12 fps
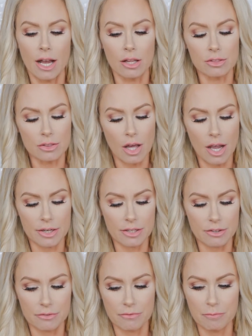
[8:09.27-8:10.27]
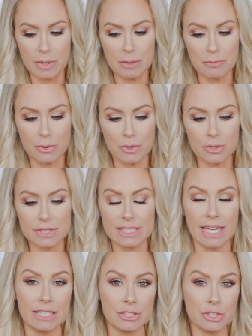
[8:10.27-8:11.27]
A lot of people
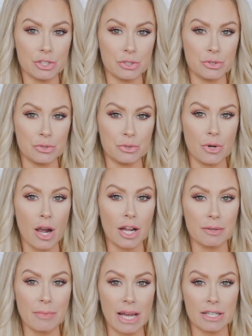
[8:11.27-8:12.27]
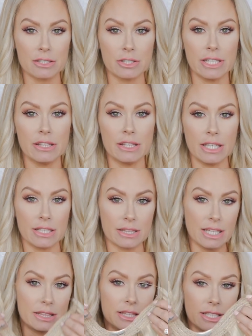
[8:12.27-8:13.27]
tend to automatically
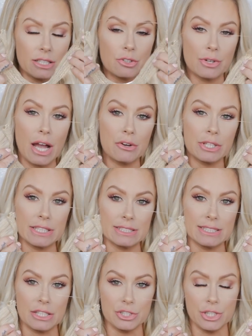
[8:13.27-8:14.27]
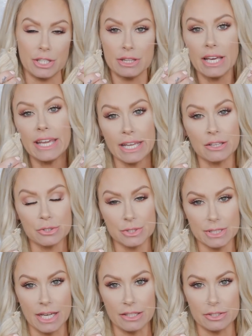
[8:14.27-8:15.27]
think that the crown extension, the halo
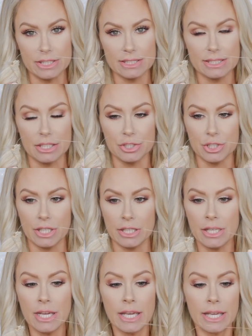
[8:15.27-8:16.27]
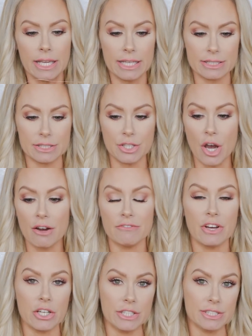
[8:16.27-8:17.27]
style extension, is not
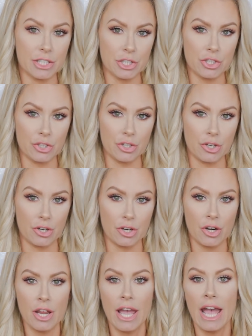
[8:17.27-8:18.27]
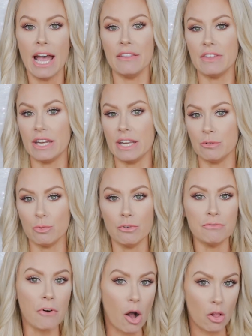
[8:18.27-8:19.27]
very secure and that it will
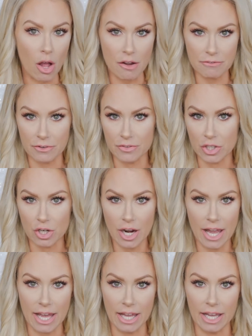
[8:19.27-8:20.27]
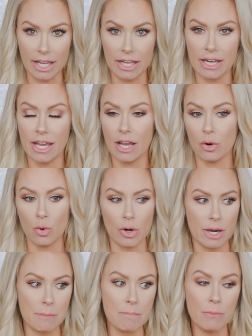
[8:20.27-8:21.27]
fall off of your head
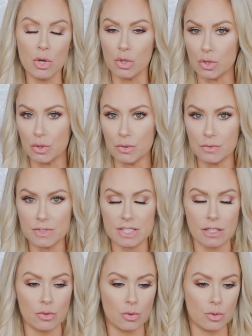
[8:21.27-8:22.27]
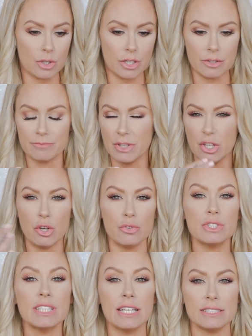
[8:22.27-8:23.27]
or it moves or, you
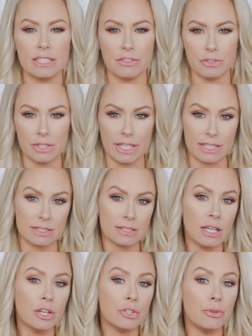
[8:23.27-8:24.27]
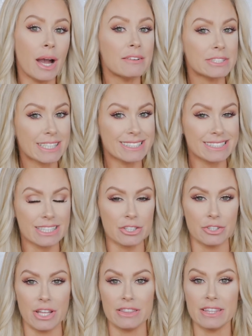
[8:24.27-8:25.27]
know, tons of different things. You have to
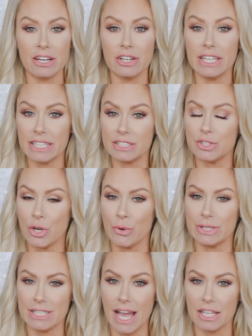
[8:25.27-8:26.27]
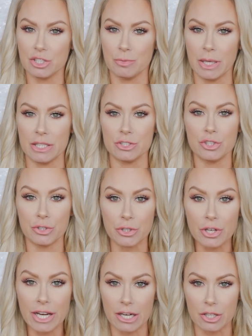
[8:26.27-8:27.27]
consider that there is no attachment to
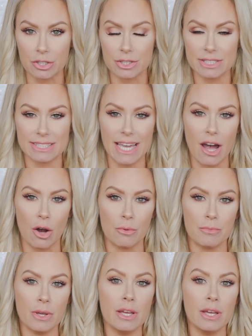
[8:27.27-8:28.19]
your hair or scalp.